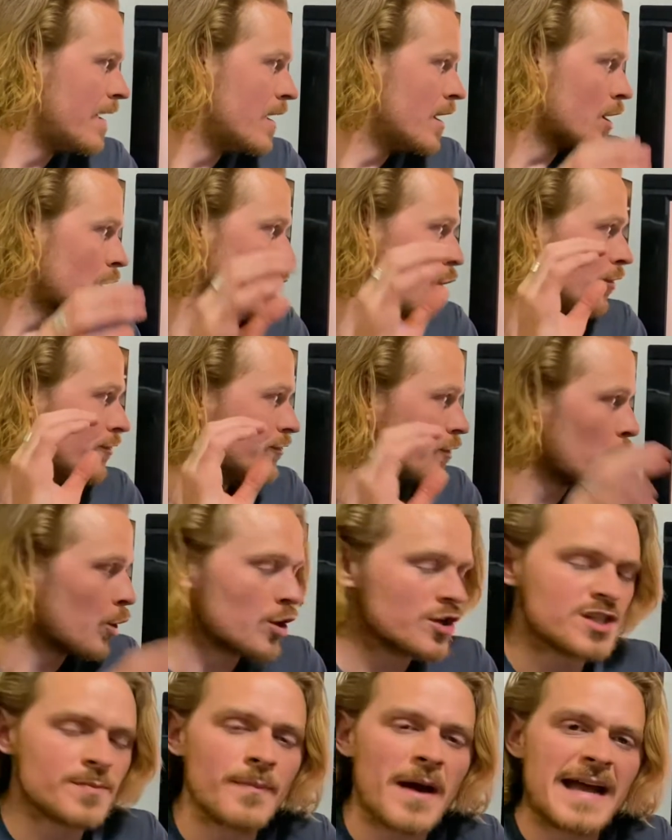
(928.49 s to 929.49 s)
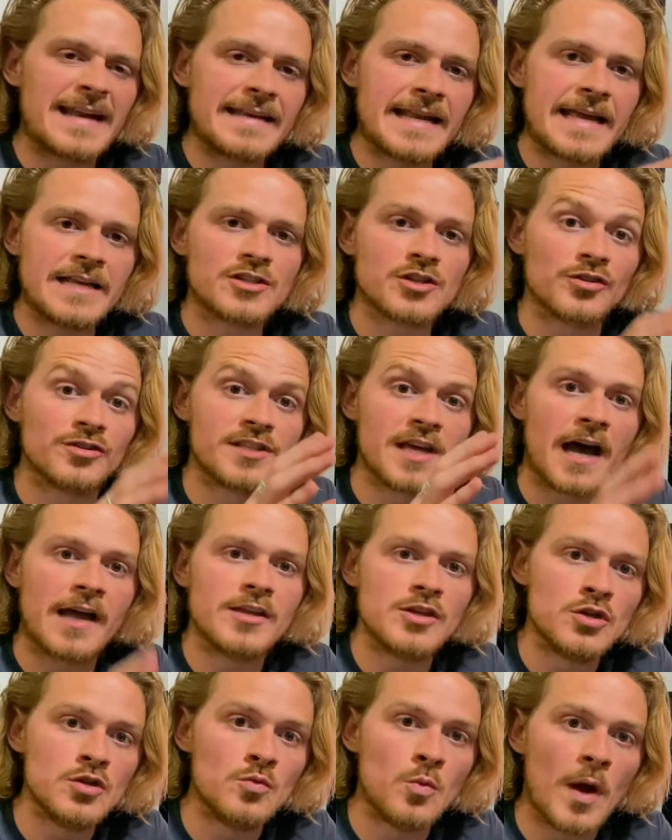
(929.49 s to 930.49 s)
called
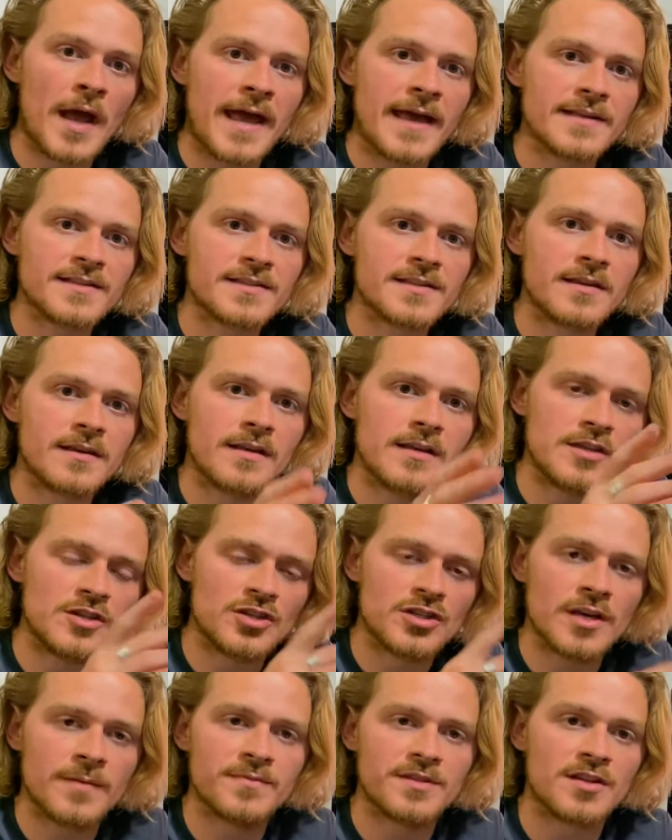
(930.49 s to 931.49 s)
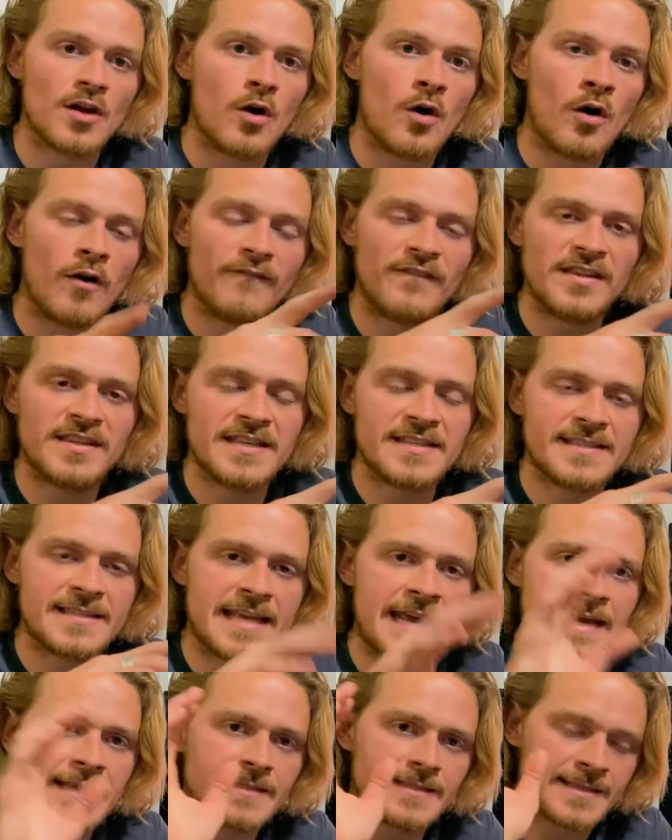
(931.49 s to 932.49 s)
nourishedbynature.us. He ships to all 50
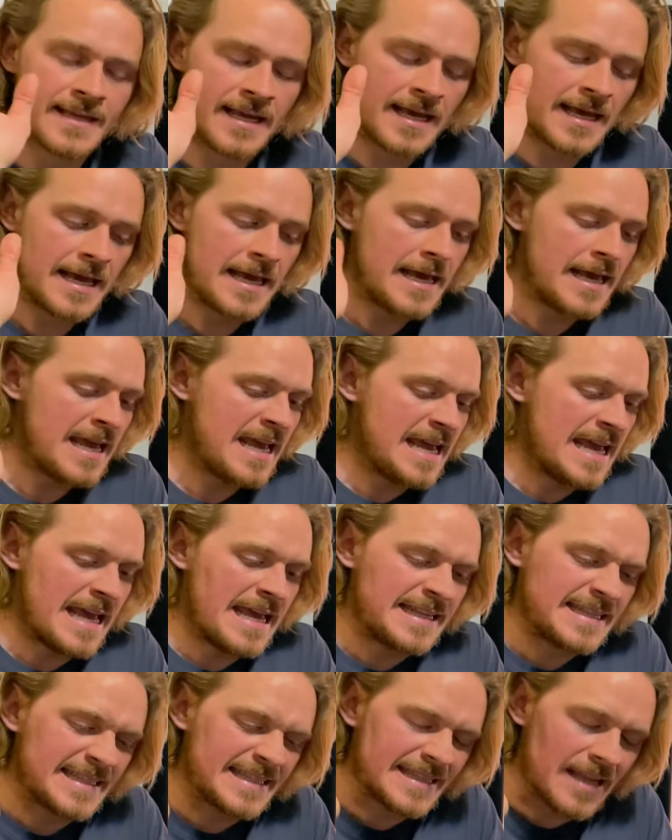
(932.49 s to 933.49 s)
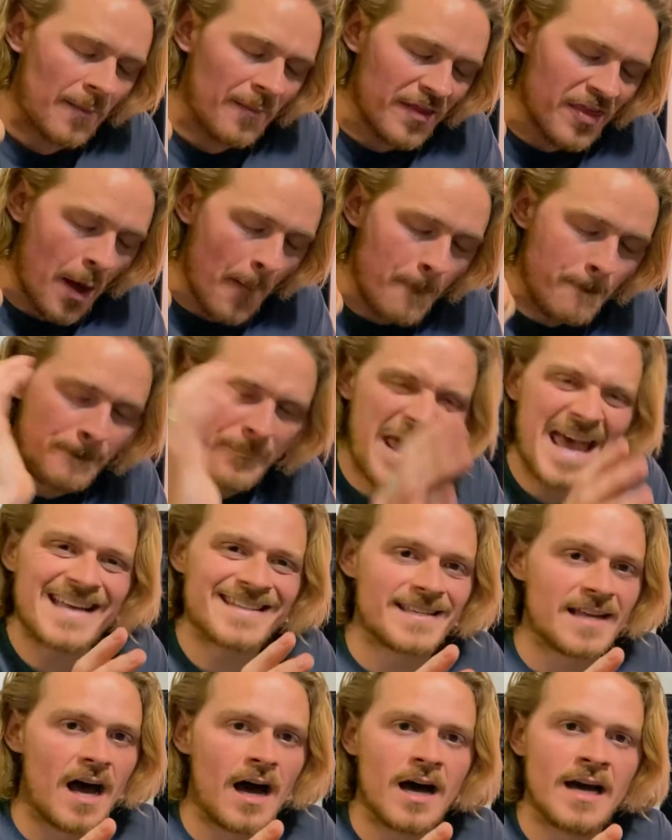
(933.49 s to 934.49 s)
states. Some of the
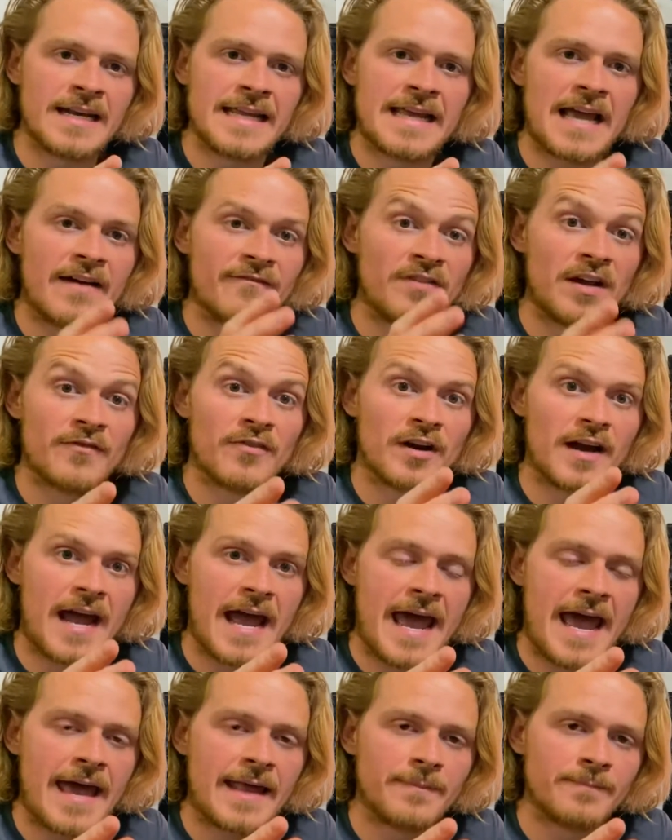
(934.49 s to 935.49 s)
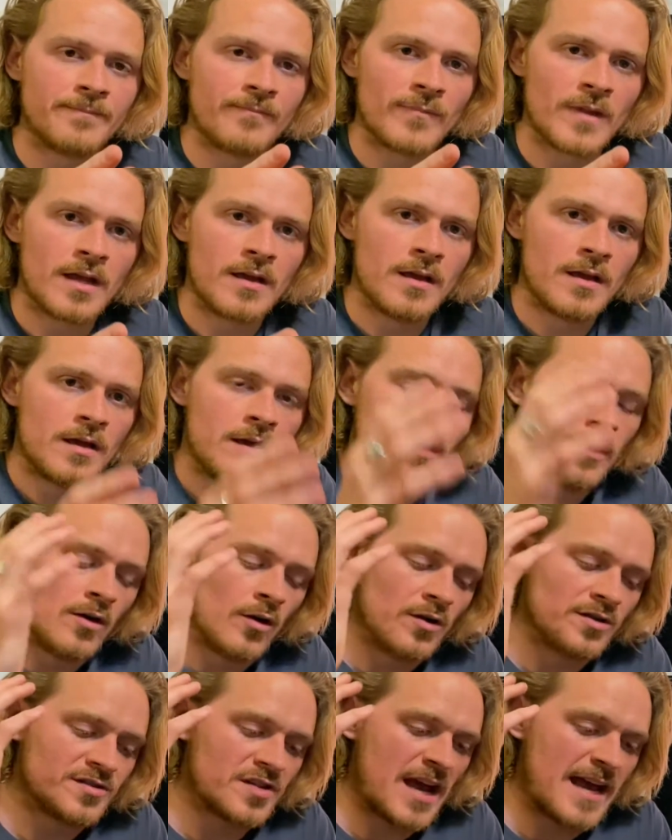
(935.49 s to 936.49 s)
best honey I've ever had. He
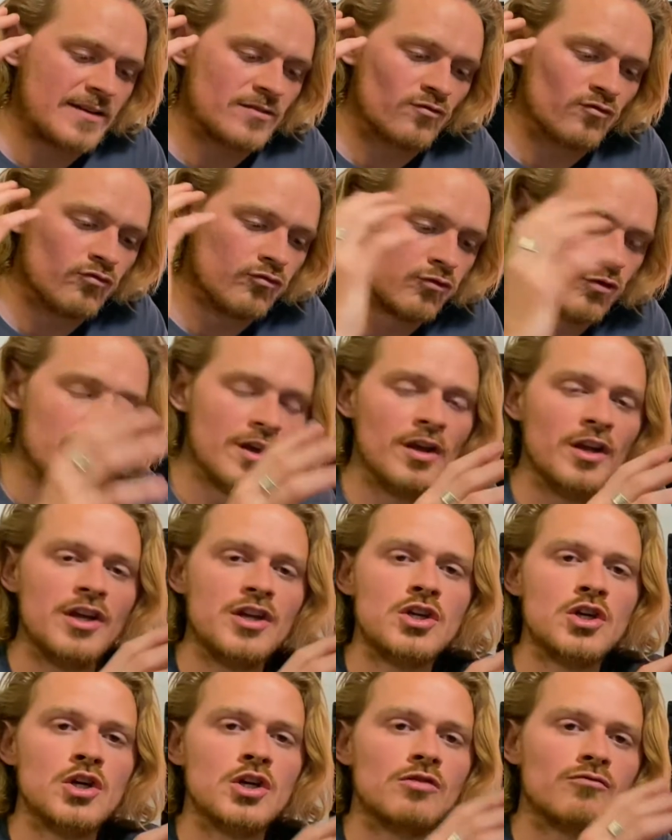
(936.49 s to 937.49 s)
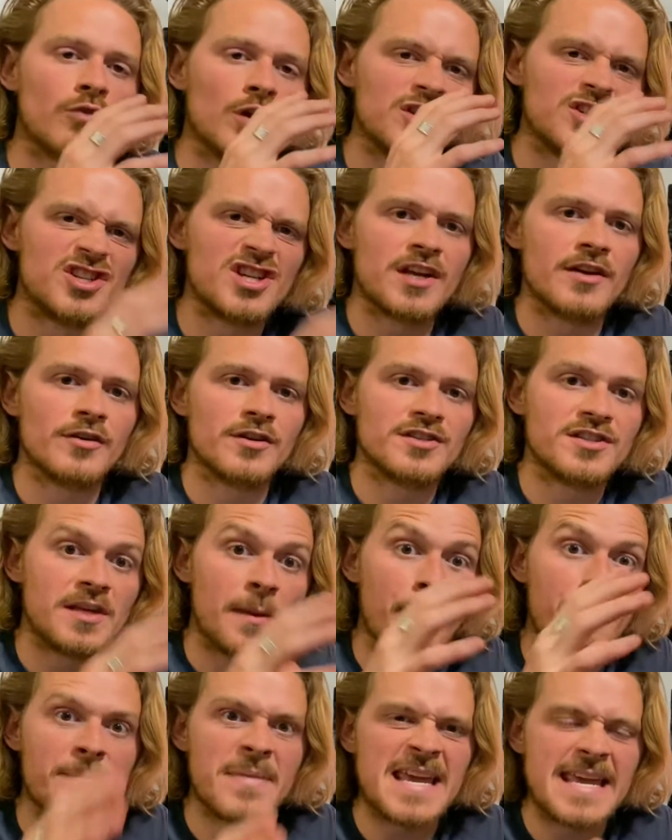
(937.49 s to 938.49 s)
also has really good
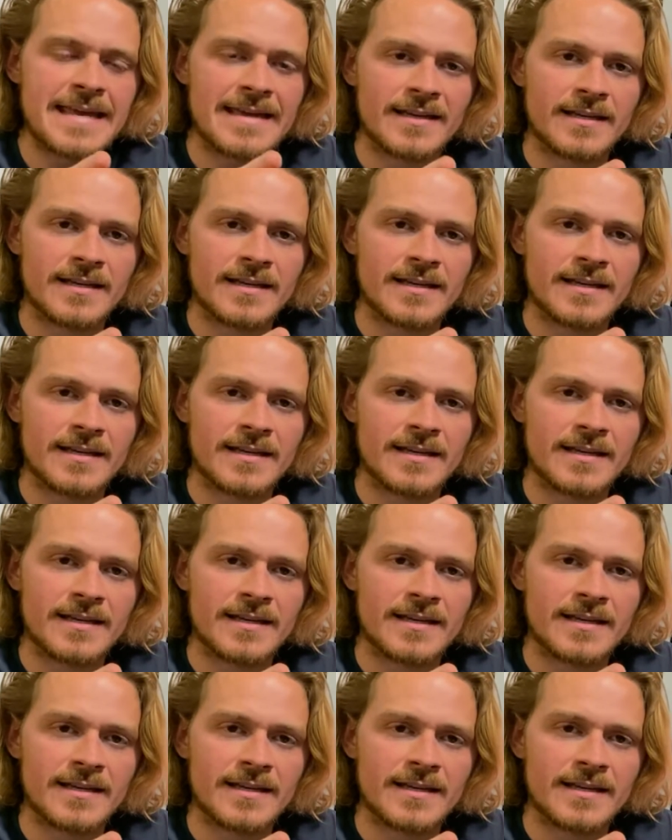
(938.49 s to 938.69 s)
regenerative meat.